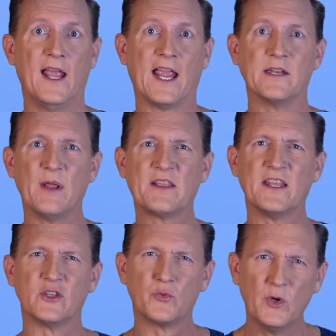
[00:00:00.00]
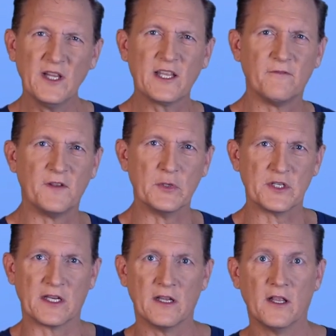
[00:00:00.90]
And to make things really
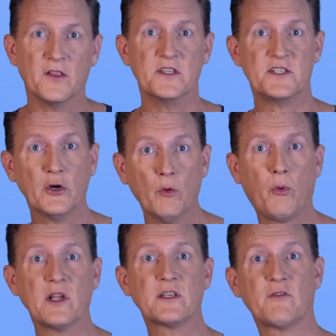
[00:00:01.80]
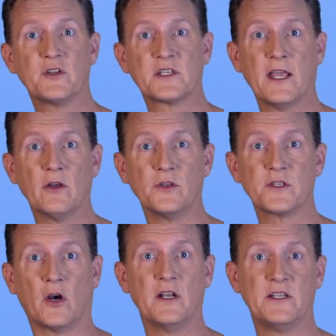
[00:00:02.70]
confusing, the zero points of their scales
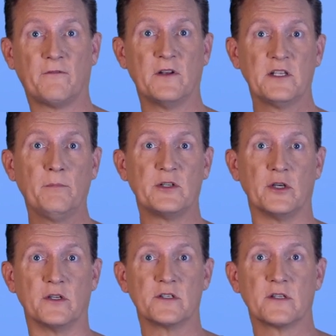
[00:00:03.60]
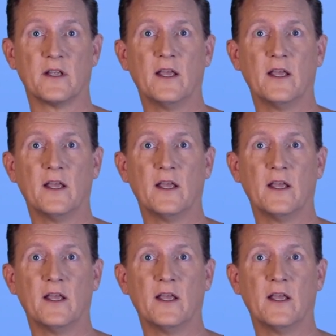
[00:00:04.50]
are at different temperatures.